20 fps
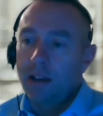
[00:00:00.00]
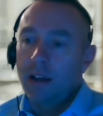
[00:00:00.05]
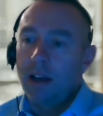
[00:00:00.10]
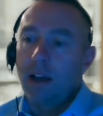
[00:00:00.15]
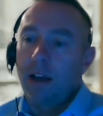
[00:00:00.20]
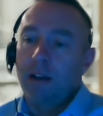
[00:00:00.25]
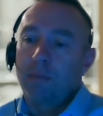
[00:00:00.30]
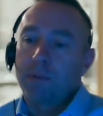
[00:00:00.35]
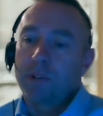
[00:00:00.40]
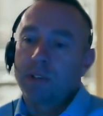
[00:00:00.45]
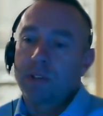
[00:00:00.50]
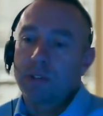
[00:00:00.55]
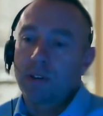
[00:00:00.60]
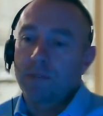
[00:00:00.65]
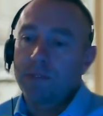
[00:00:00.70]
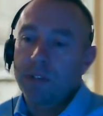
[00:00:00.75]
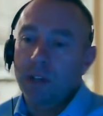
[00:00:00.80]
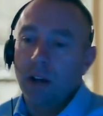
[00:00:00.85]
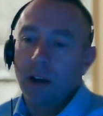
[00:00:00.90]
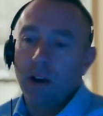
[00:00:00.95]
because it's
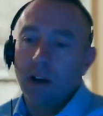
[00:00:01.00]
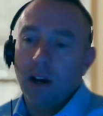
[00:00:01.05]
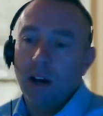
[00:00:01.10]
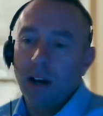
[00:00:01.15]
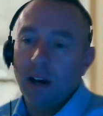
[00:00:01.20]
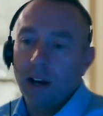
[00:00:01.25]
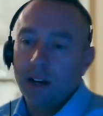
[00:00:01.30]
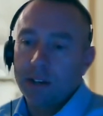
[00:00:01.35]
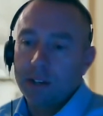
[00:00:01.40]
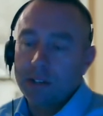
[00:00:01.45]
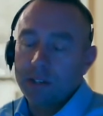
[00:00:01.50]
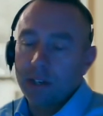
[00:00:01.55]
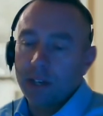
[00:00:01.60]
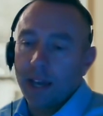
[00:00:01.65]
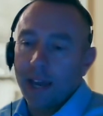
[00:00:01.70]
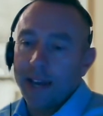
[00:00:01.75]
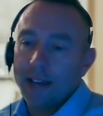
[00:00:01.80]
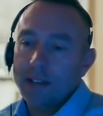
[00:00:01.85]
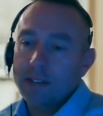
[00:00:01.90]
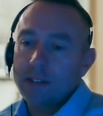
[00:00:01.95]
obviously a lot harder to
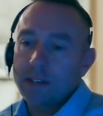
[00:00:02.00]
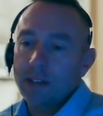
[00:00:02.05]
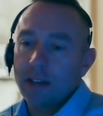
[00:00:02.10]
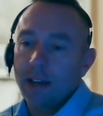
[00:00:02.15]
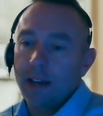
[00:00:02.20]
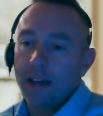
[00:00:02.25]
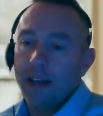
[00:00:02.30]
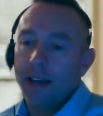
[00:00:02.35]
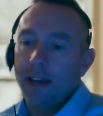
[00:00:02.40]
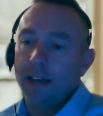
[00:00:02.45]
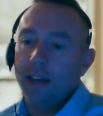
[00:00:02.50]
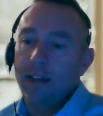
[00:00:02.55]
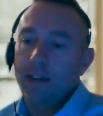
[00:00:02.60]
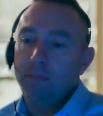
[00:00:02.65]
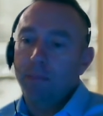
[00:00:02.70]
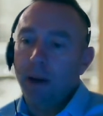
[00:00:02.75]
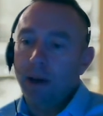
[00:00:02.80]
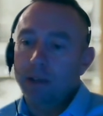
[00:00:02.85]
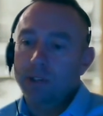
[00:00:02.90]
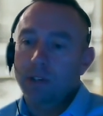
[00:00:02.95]
get a
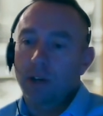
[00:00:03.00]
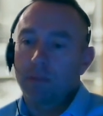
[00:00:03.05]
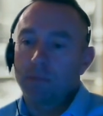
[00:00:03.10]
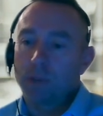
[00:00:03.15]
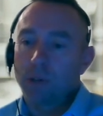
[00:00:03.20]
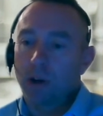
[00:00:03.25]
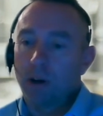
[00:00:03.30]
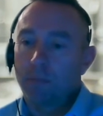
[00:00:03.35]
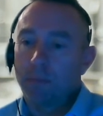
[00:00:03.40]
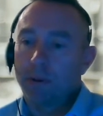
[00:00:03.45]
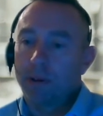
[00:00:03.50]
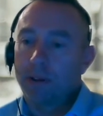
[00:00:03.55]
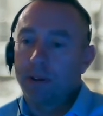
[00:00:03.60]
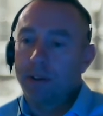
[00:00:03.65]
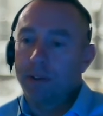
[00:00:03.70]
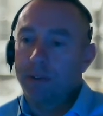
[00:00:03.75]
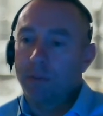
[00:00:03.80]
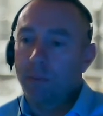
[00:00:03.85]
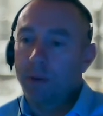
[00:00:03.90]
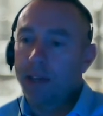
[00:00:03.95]
part-time job
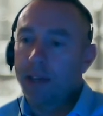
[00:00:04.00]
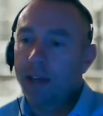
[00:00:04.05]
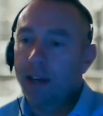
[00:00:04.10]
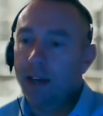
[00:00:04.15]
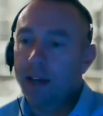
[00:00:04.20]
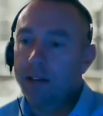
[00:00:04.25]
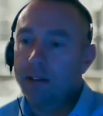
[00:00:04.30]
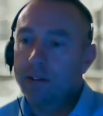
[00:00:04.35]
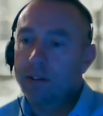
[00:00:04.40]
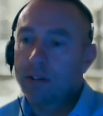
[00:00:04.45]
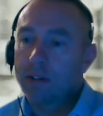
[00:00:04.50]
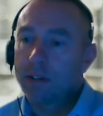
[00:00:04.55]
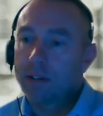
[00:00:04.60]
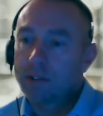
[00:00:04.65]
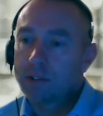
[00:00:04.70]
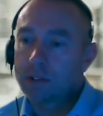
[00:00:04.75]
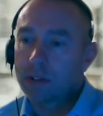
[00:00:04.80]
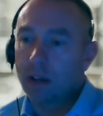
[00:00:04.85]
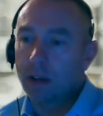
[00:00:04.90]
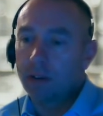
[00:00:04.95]
at the weekend.
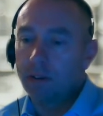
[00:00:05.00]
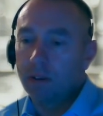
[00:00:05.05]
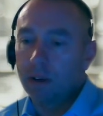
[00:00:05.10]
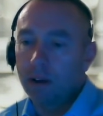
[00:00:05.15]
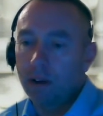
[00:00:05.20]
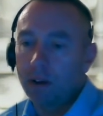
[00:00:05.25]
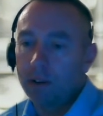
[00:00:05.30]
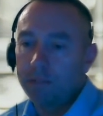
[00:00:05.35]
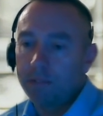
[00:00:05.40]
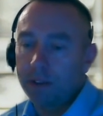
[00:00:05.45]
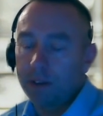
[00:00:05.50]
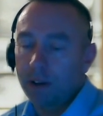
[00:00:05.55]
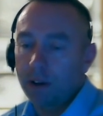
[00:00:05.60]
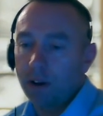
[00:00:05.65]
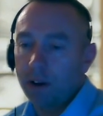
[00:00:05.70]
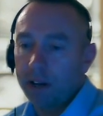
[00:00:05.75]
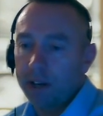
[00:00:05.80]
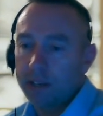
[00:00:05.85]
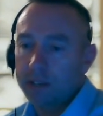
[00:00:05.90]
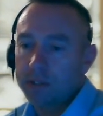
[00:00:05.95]
So a lot of the
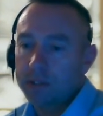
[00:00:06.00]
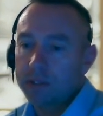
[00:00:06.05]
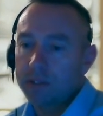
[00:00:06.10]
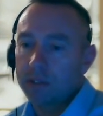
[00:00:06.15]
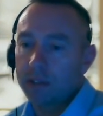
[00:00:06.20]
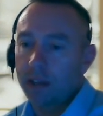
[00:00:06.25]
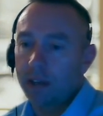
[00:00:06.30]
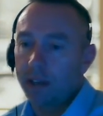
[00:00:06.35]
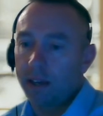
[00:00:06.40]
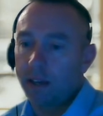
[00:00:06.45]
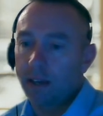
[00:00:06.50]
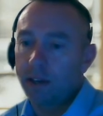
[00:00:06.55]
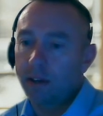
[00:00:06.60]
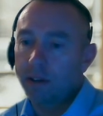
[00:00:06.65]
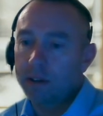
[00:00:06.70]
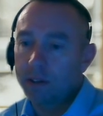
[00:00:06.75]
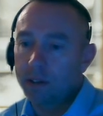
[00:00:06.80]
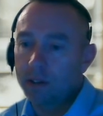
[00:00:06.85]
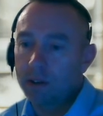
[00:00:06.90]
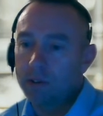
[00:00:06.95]
guys, they
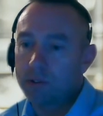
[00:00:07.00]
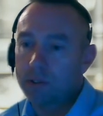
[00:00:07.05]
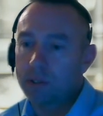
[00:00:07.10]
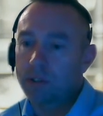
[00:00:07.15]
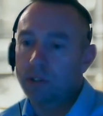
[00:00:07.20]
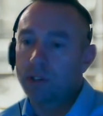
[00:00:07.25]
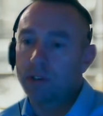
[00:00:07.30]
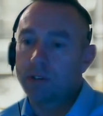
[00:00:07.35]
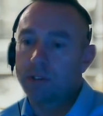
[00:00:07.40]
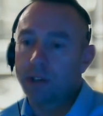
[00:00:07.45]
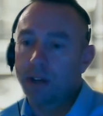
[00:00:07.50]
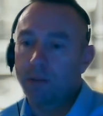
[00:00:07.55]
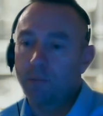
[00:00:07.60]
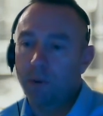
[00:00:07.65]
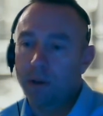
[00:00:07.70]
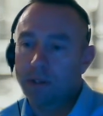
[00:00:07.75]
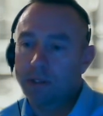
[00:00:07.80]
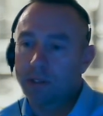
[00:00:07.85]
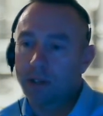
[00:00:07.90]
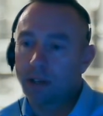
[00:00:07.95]
use the Tuesday and
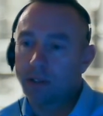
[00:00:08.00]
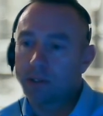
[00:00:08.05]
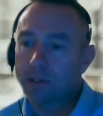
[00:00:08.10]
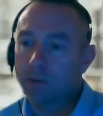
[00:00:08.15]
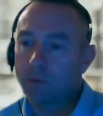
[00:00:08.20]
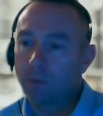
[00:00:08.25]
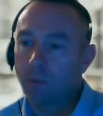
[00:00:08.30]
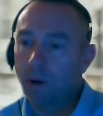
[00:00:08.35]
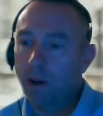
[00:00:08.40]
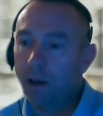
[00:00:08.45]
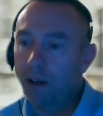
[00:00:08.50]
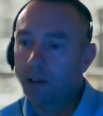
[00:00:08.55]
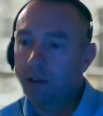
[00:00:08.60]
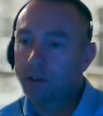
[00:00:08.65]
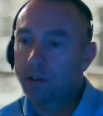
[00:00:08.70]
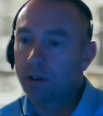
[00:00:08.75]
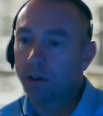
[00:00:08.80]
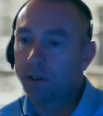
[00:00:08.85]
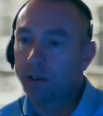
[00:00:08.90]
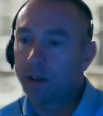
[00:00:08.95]
Wednesday to work
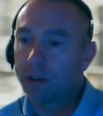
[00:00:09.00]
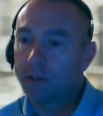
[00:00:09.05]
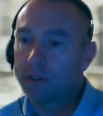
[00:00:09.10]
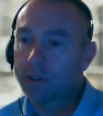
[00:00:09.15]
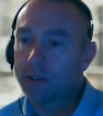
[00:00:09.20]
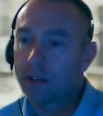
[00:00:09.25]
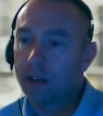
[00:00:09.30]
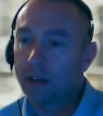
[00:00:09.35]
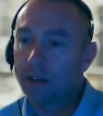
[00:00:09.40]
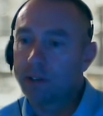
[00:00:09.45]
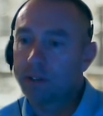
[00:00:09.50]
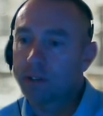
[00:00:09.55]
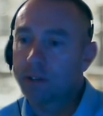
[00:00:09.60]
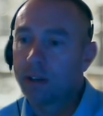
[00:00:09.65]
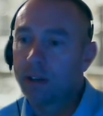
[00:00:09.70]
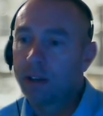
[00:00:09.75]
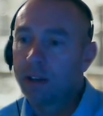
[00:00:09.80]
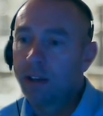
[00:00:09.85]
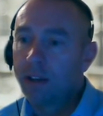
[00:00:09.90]
on those days.